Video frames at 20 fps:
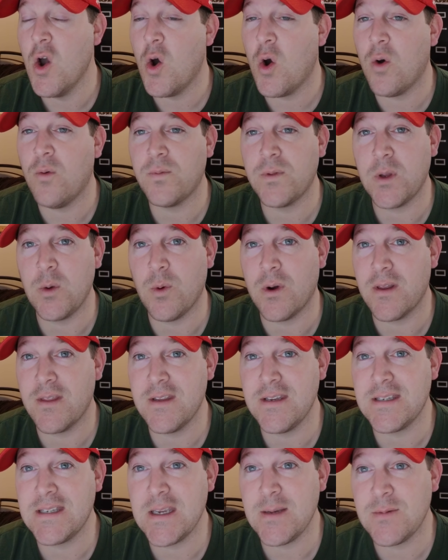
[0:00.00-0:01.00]
Hopefully one of
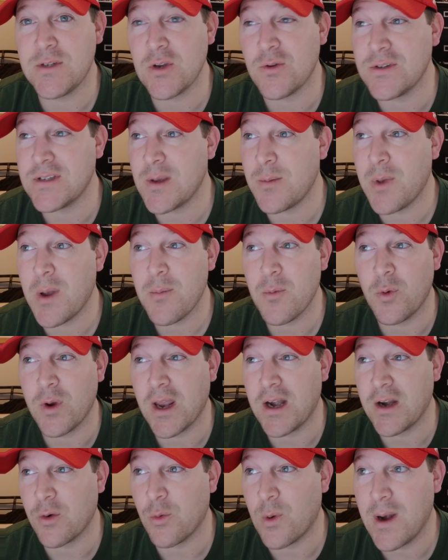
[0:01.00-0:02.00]
these teams don't slip up, and we
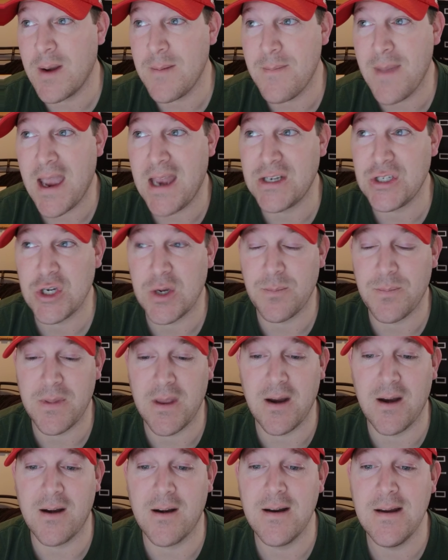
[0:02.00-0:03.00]
got a great matchup
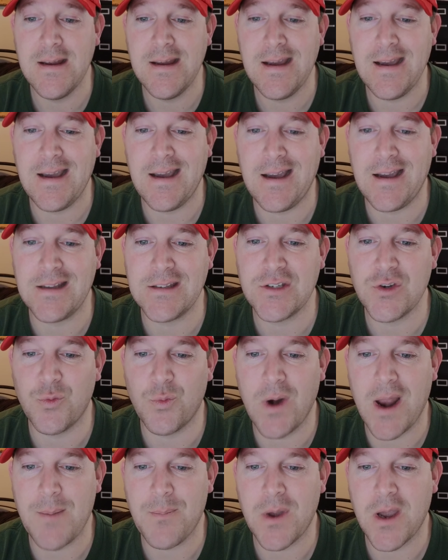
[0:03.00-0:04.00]
there to
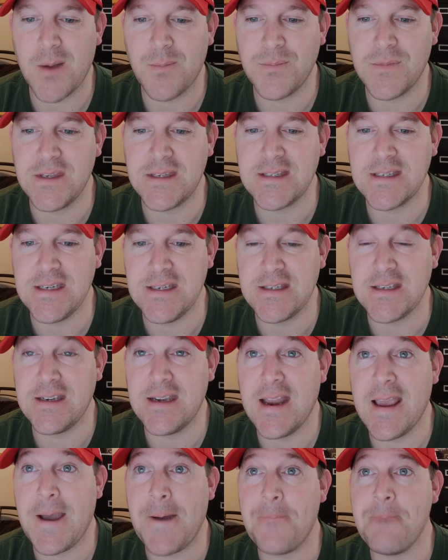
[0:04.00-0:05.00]
wrap up the
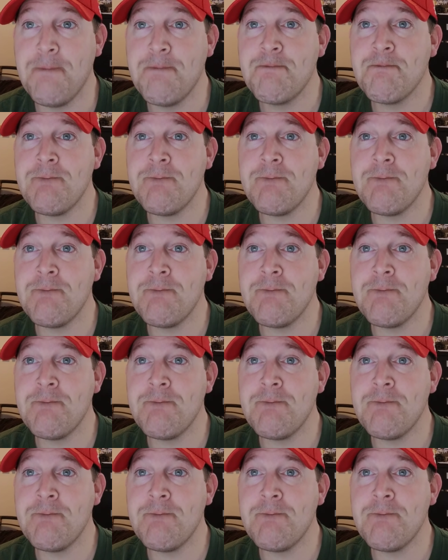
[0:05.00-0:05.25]
season. Now,